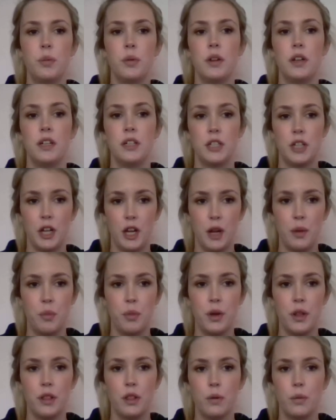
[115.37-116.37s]

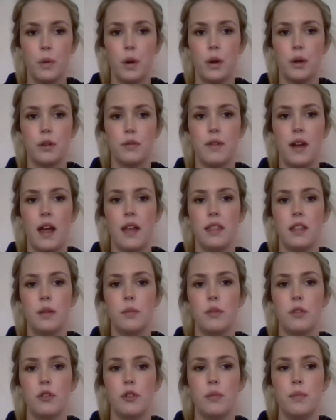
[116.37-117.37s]
interpret the world around them
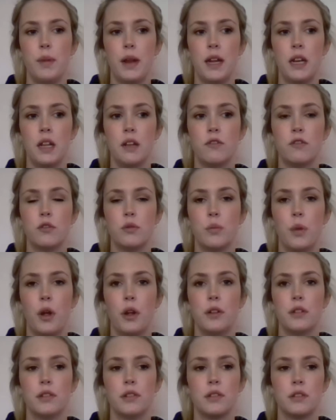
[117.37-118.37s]
through meaningful
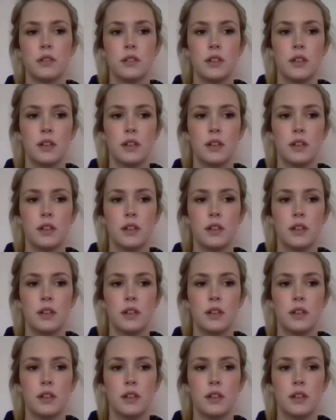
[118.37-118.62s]
modes.